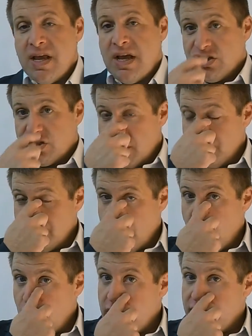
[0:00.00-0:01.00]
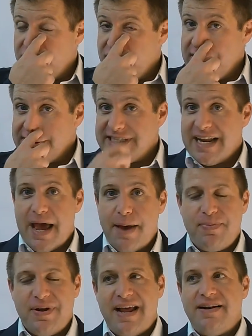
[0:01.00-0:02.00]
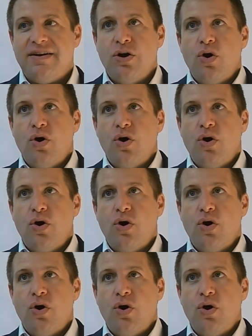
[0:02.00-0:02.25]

So there's a lot of things that happen, and